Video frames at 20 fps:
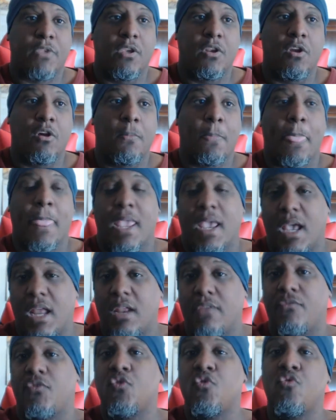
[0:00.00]
You know,
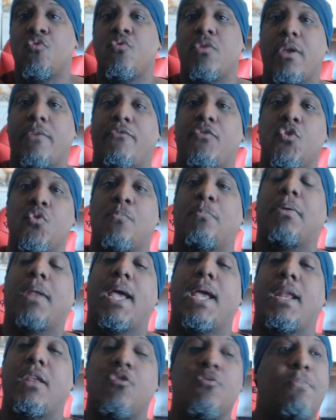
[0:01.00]
and if you
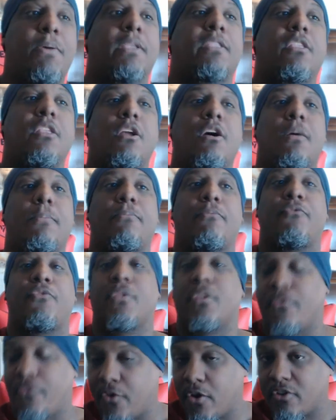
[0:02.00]
played it, you picked it up
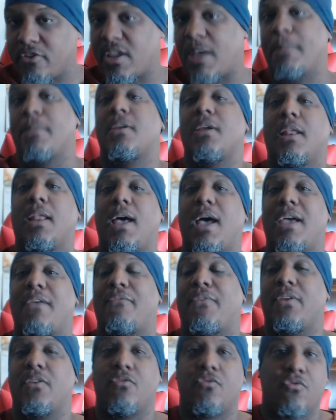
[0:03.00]
for the first time in your
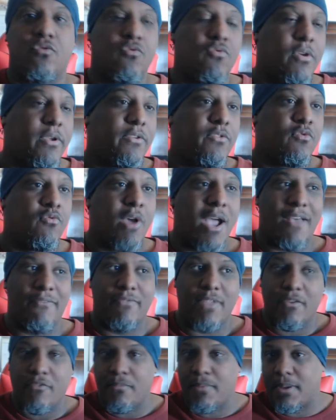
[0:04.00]
life, and you
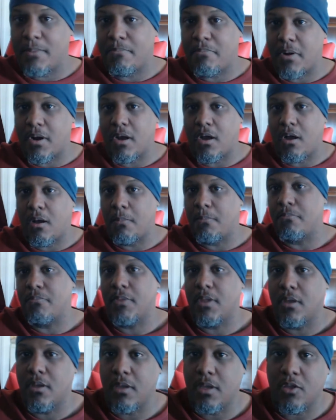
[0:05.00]
have never been
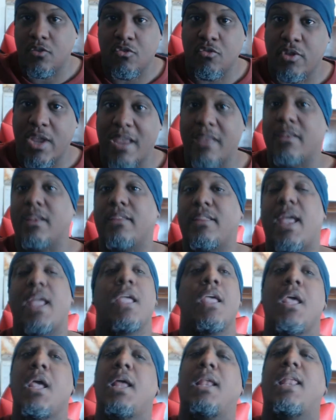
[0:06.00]
into games like
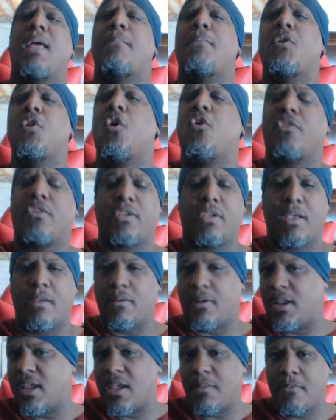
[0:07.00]
that, let me know.
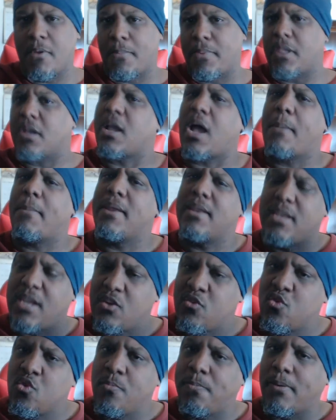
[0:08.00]
Hit me up in the comment.
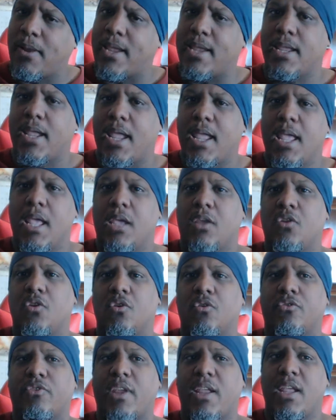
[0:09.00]
Did you play it?
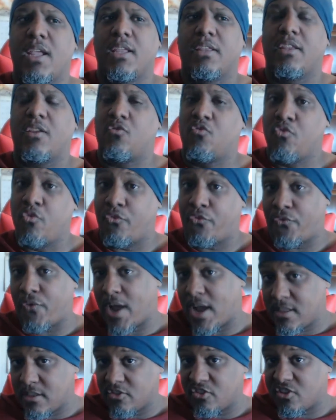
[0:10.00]
You know, say, did you
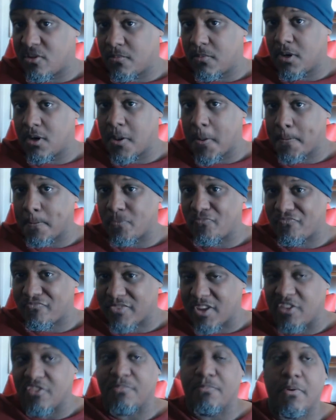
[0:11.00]
find a similar
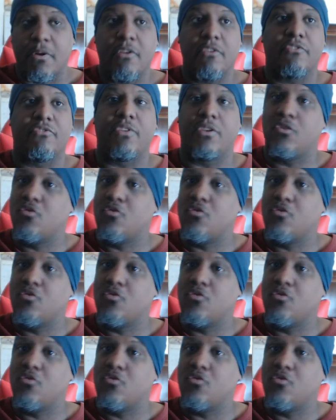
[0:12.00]
experience?